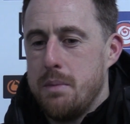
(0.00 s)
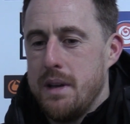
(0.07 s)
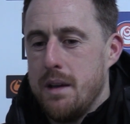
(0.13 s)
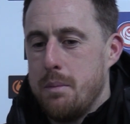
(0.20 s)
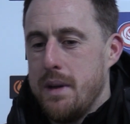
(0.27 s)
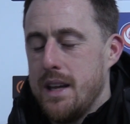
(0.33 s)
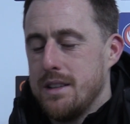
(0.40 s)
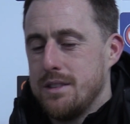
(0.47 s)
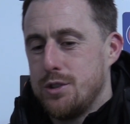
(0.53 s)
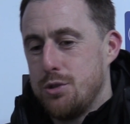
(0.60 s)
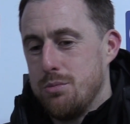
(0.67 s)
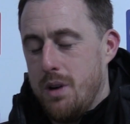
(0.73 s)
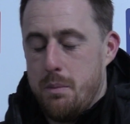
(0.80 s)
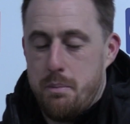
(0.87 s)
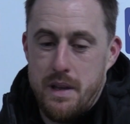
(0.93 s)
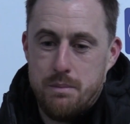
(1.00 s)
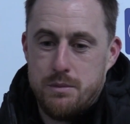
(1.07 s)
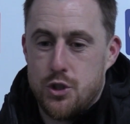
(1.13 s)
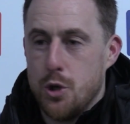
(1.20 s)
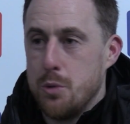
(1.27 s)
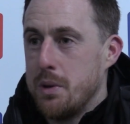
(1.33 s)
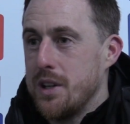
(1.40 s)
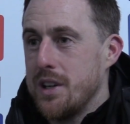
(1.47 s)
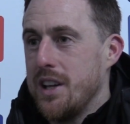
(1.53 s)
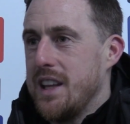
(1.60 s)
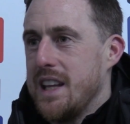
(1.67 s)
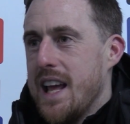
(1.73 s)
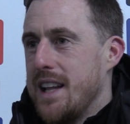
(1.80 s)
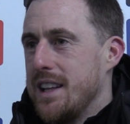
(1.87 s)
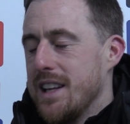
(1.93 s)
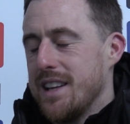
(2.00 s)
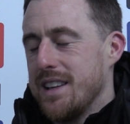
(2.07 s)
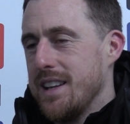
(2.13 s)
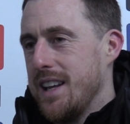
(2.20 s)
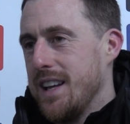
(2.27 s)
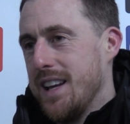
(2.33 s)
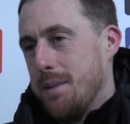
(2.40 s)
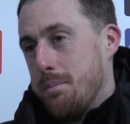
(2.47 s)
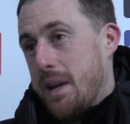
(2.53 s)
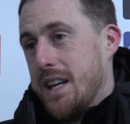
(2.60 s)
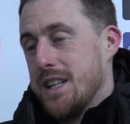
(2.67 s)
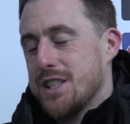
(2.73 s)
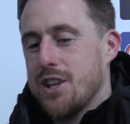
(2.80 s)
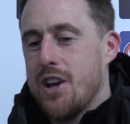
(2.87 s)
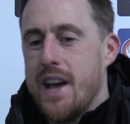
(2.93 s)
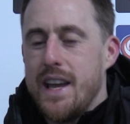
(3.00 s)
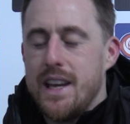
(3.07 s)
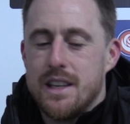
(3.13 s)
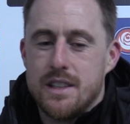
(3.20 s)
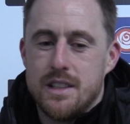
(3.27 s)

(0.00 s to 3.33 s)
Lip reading: be jubilant at the end, and be excited.